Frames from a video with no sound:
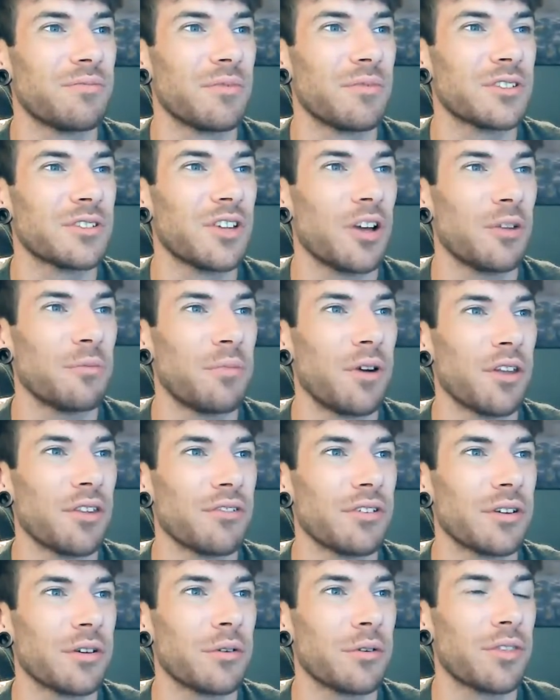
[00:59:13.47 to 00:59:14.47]
stopped
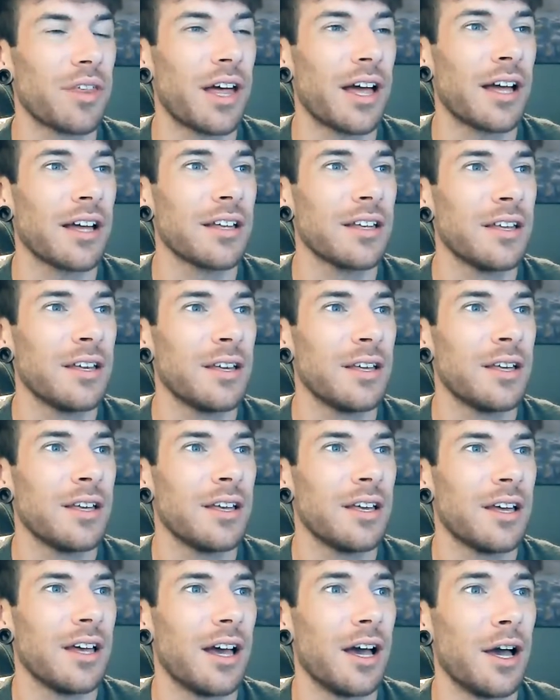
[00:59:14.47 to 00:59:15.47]
bothering with that.
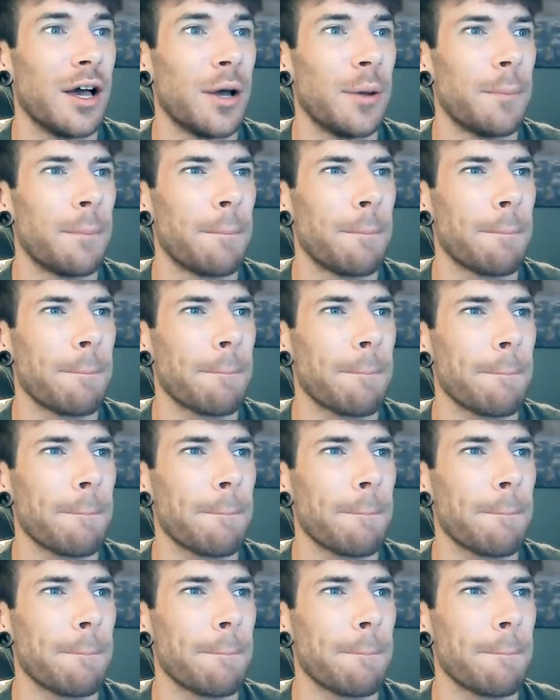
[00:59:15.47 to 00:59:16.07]
Um,